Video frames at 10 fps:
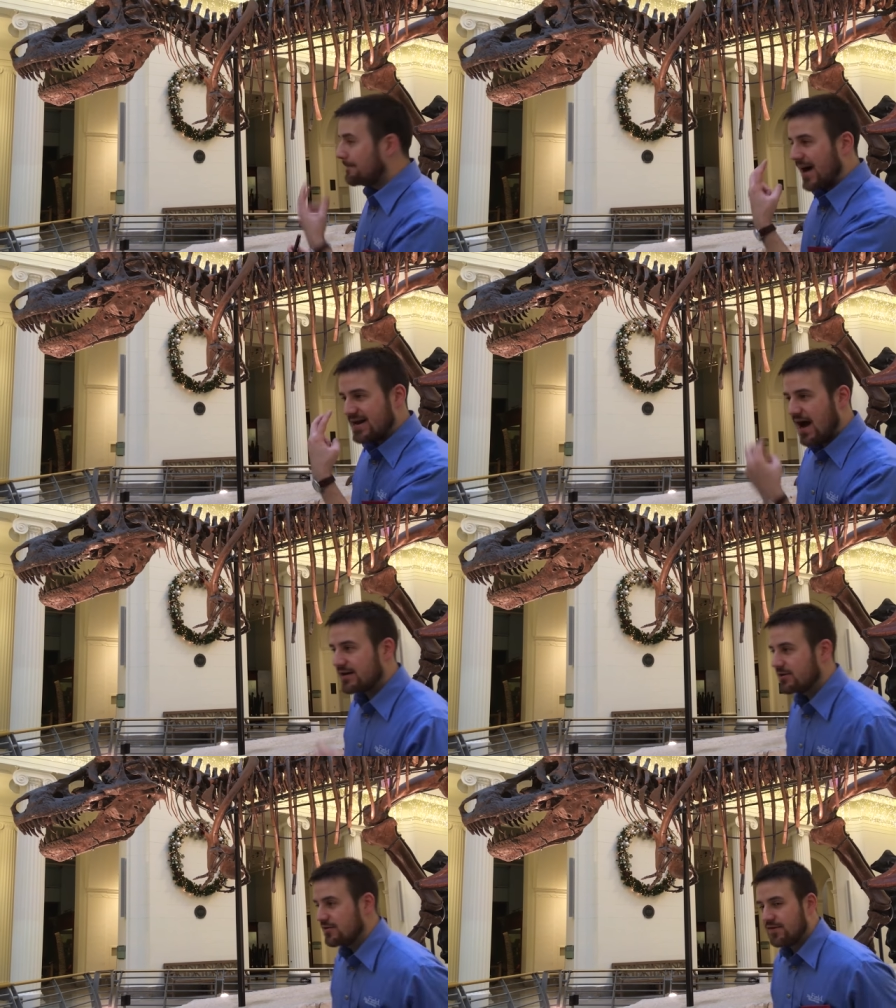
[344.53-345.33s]

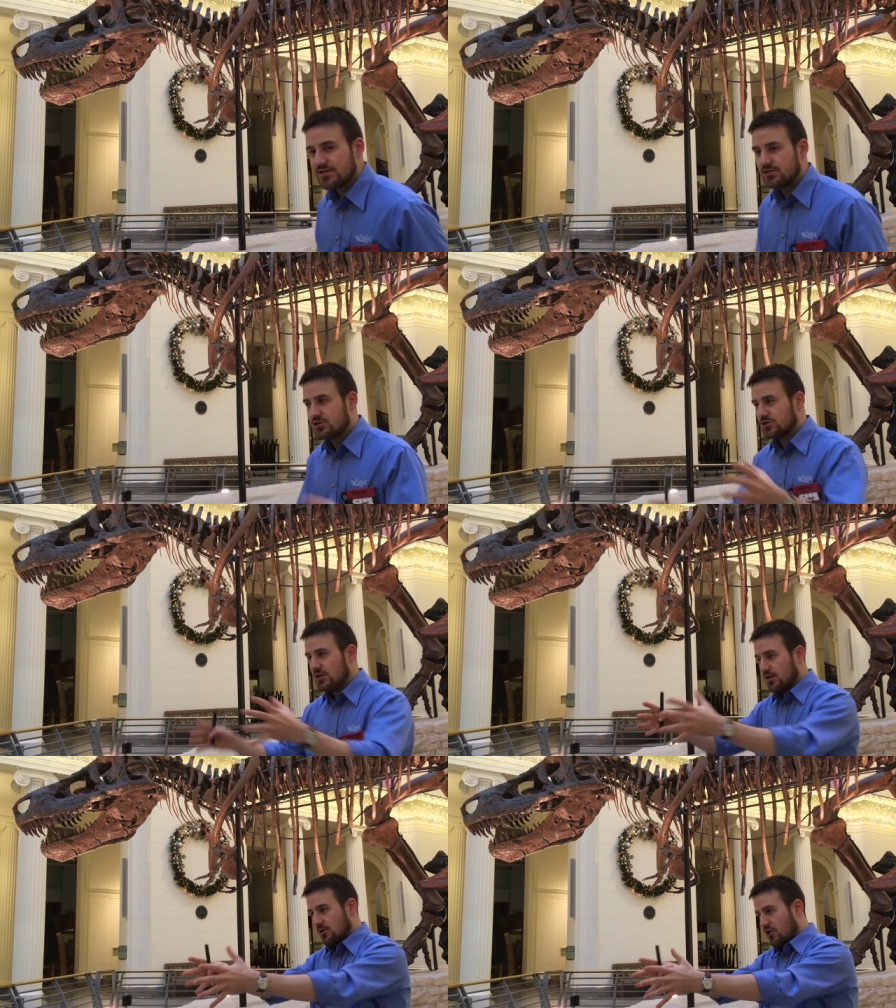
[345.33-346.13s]
binocular vision, so
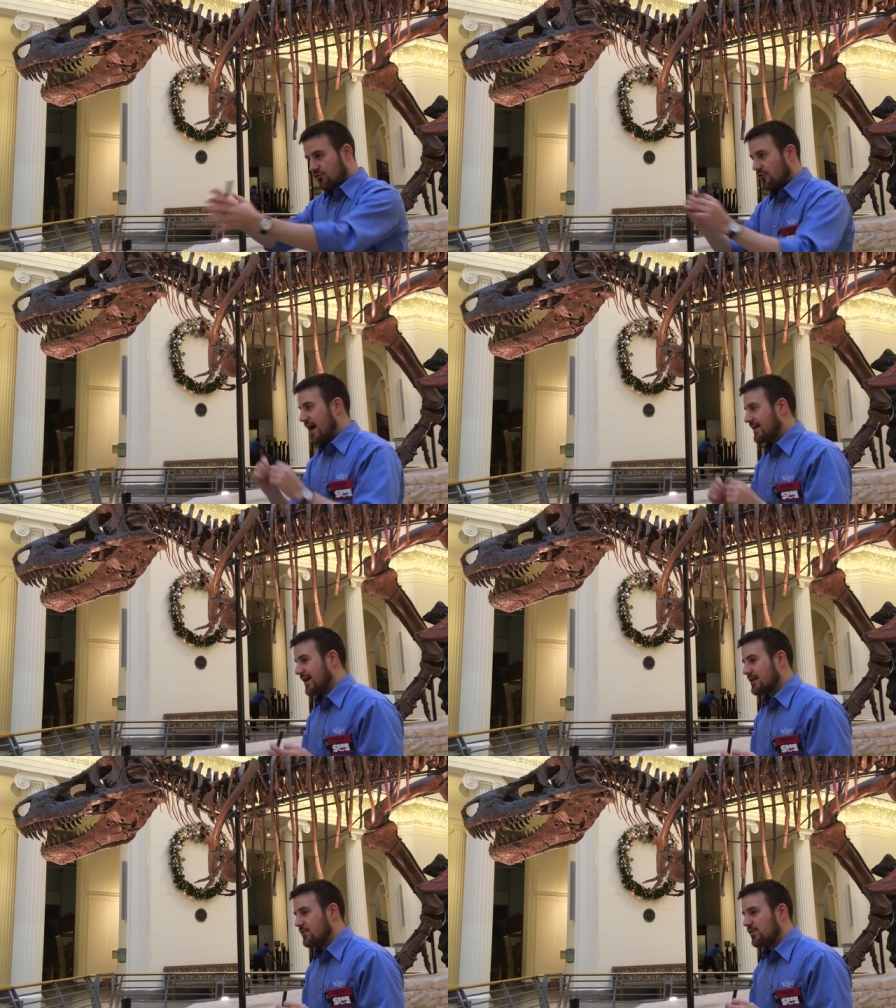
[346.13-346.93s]
she can track
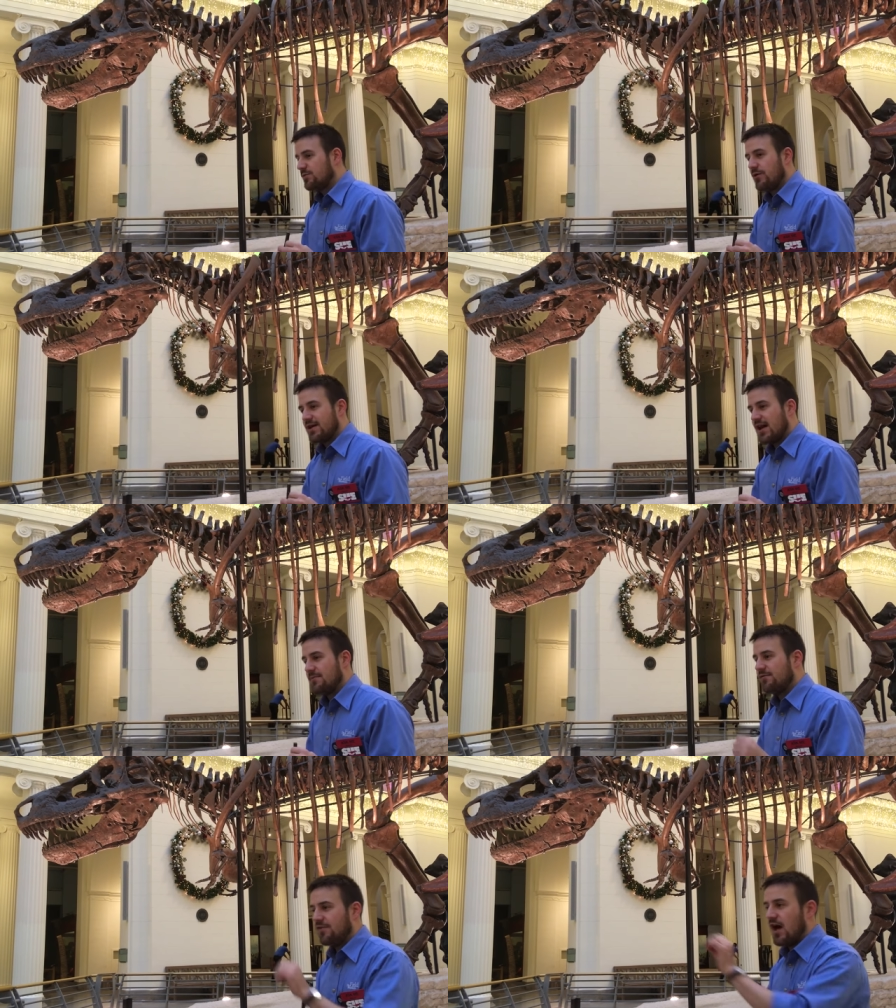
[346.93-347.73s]
animals, great
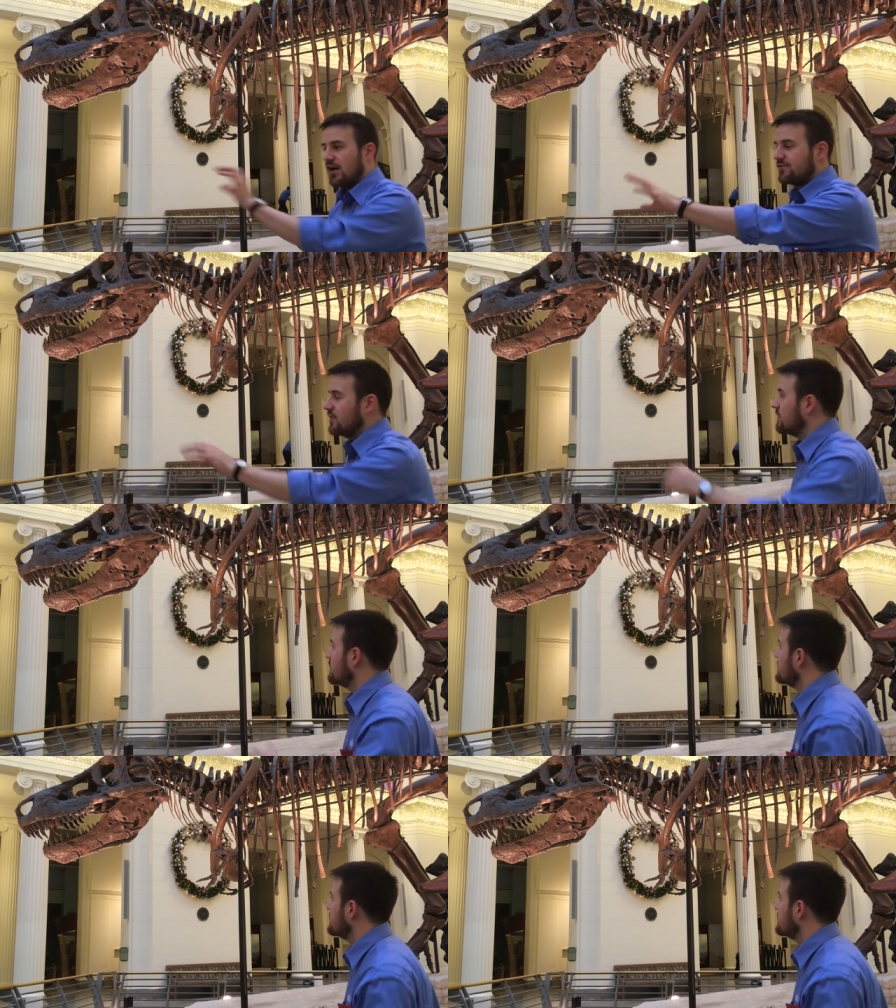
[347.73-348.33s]
camouflage, judge